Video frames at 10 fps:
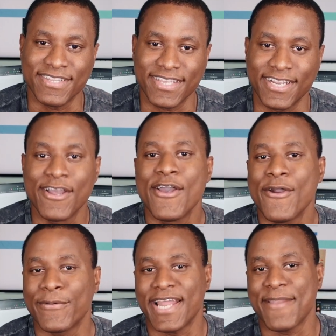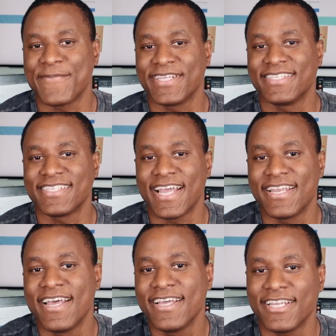a thing. With that being
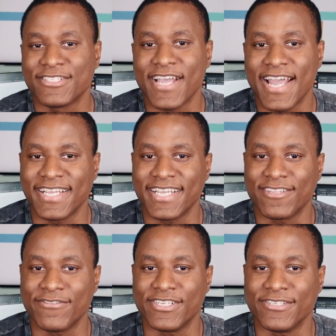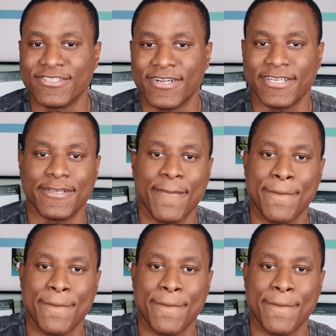said, let's go ahead and get the video started.